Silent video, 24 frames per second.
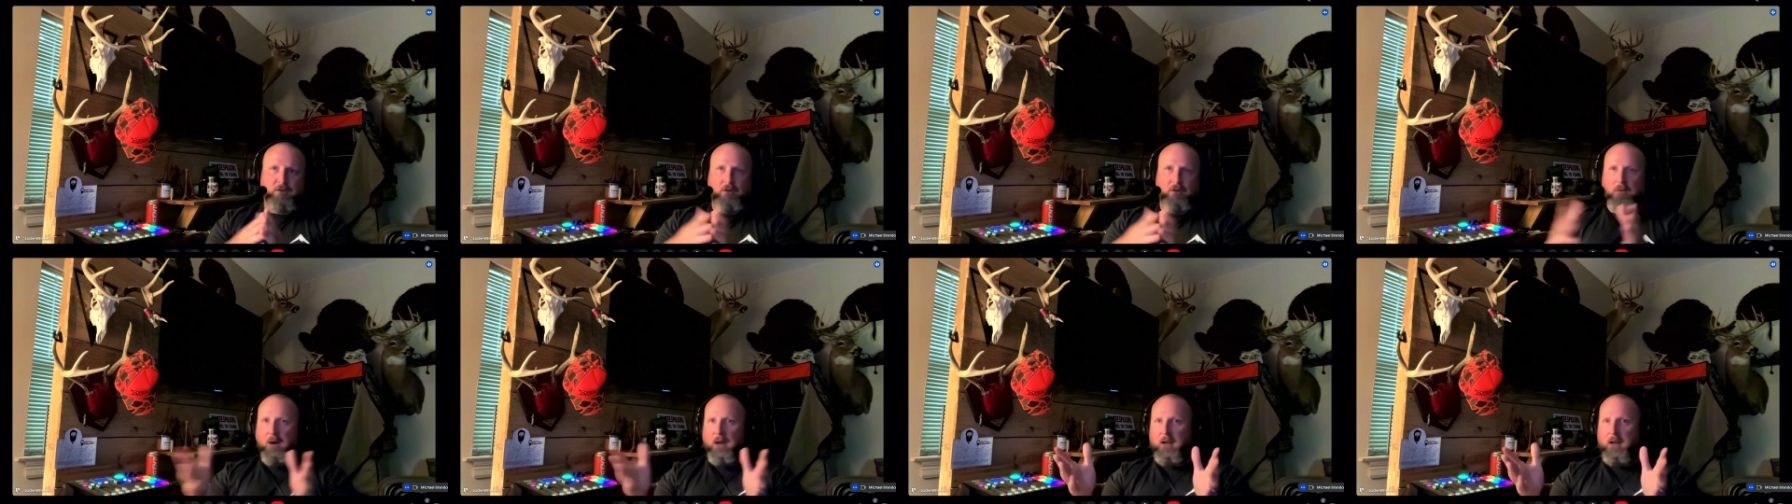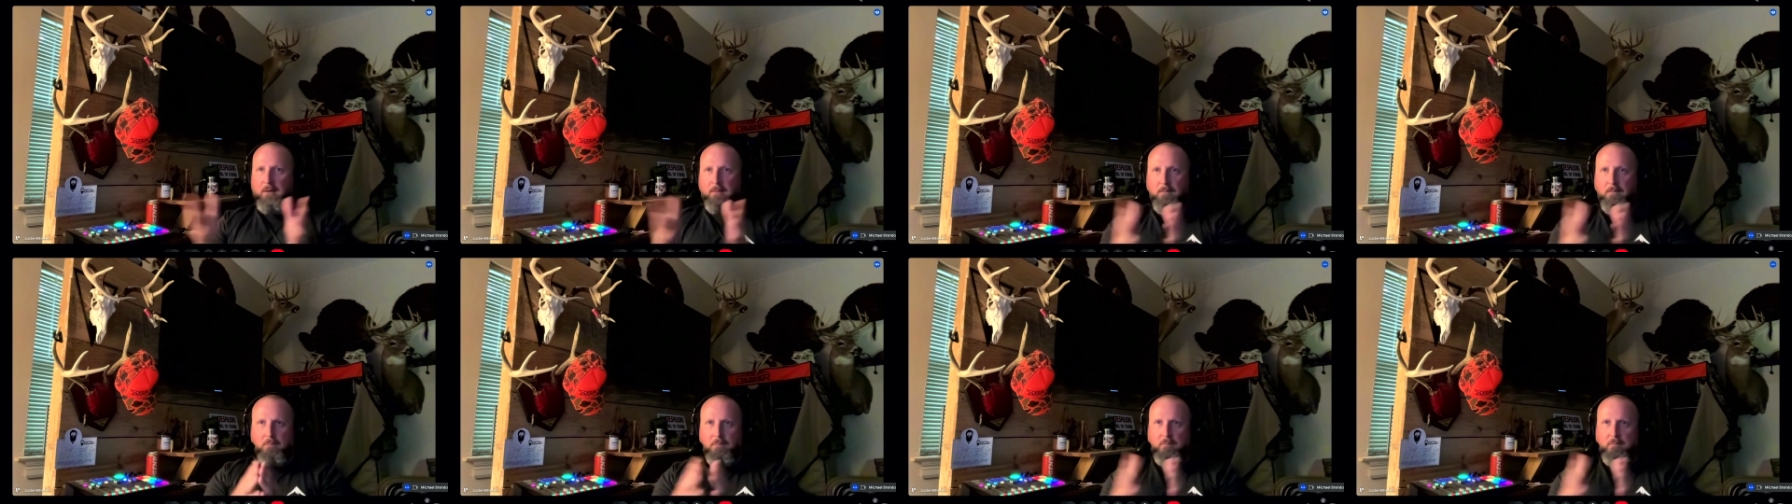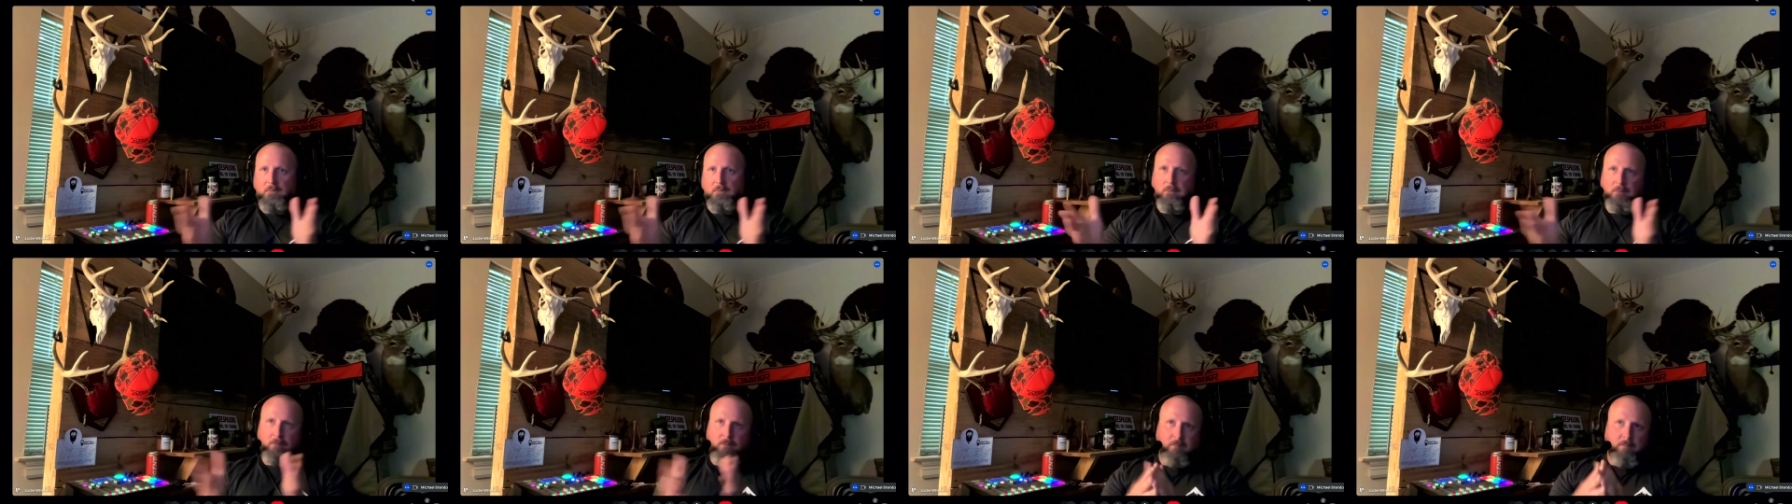terrain
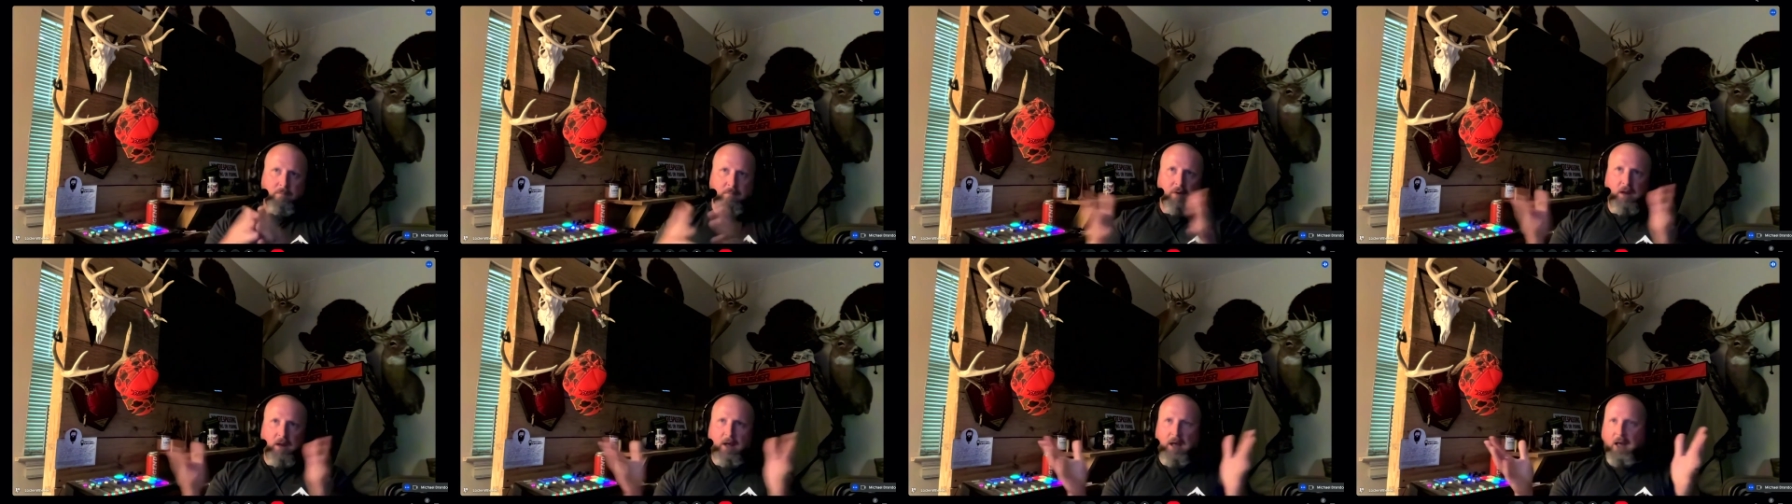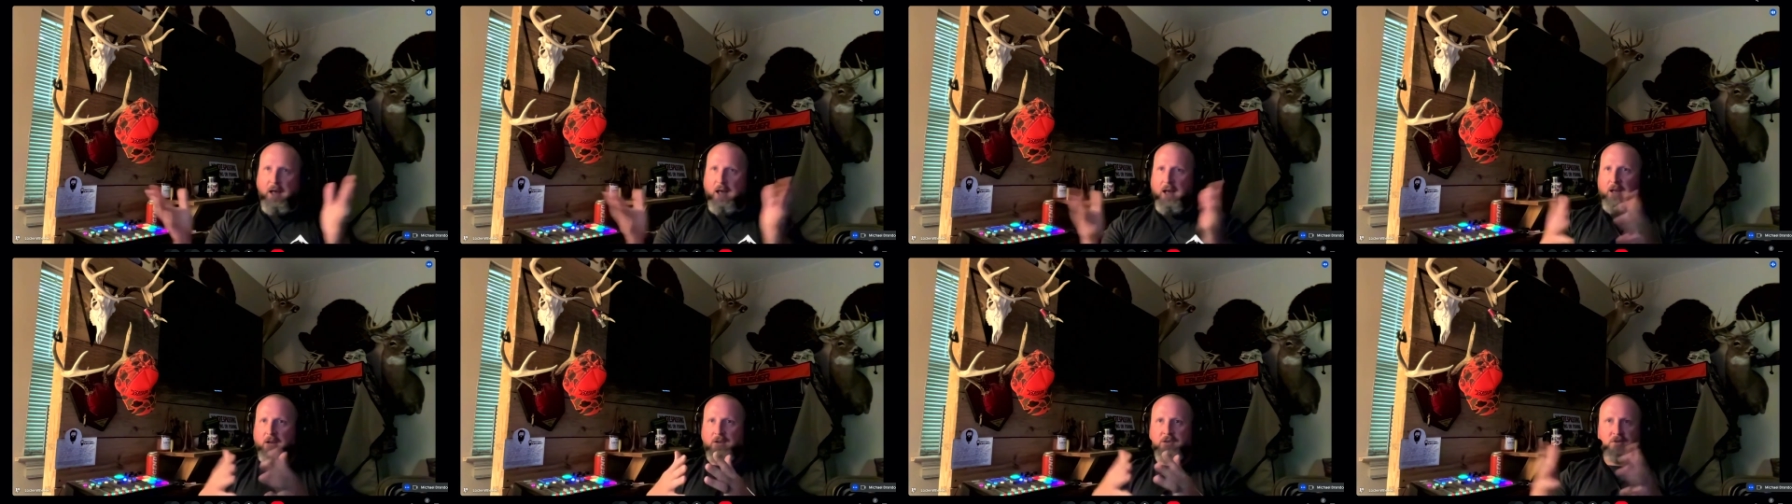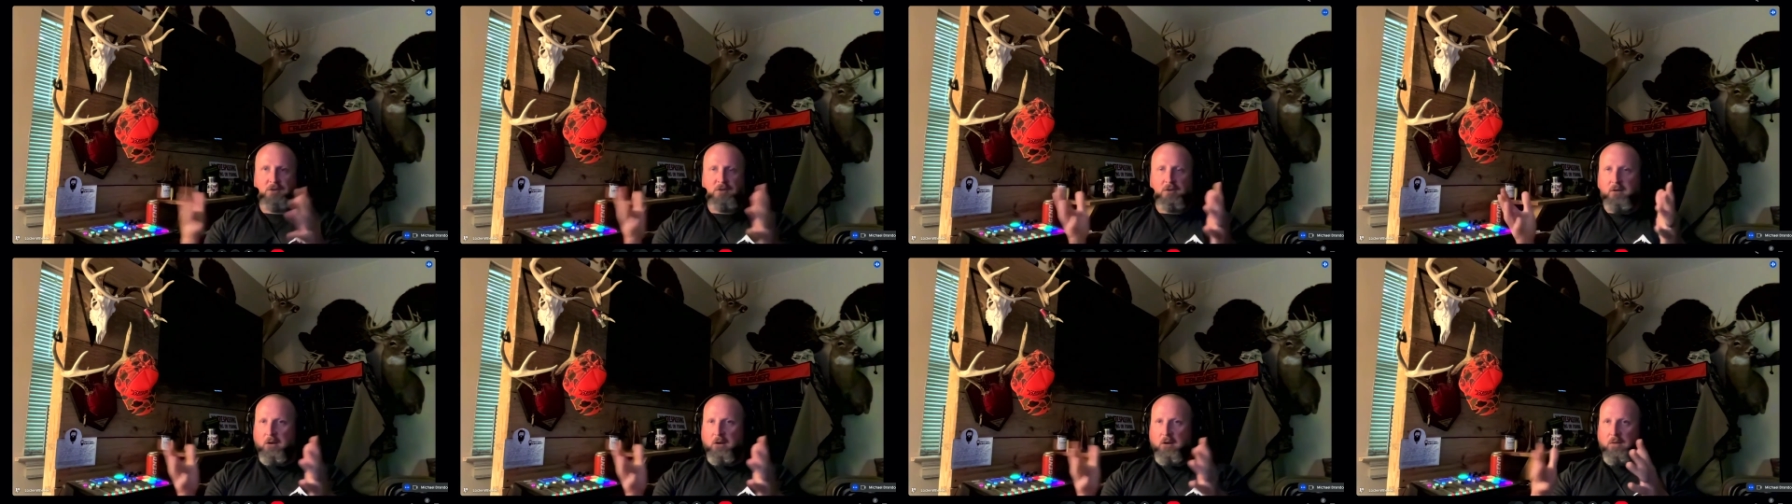
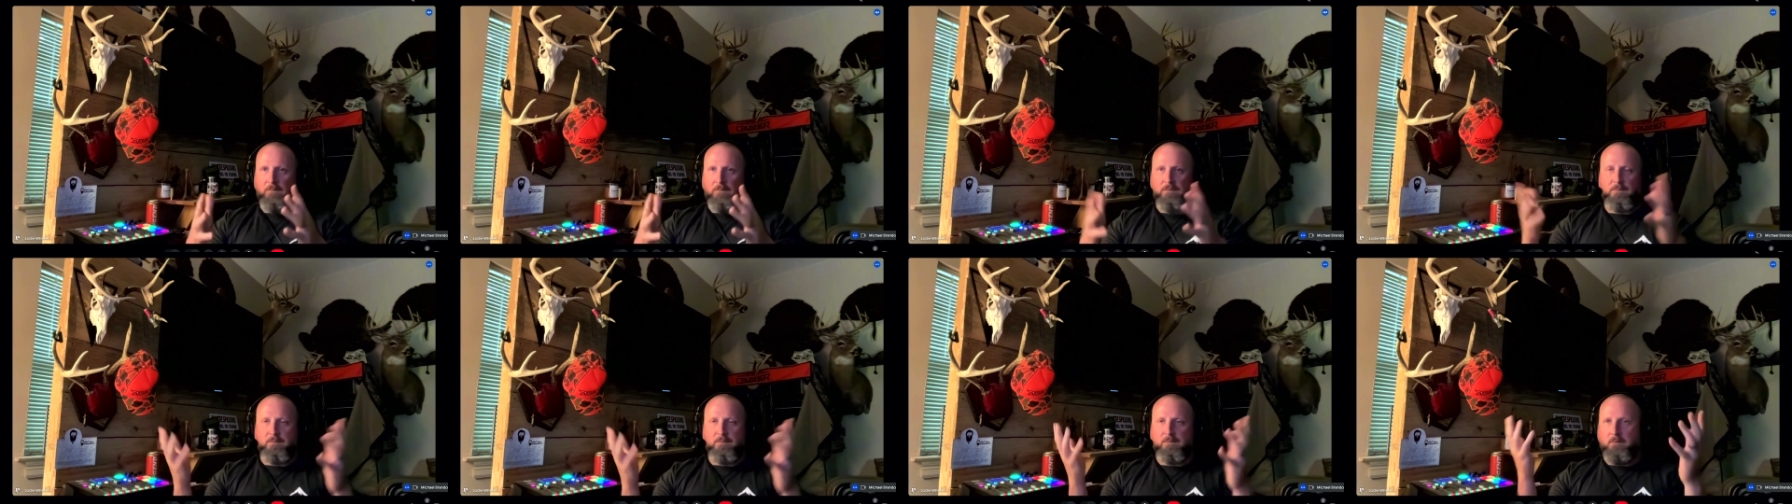edge of,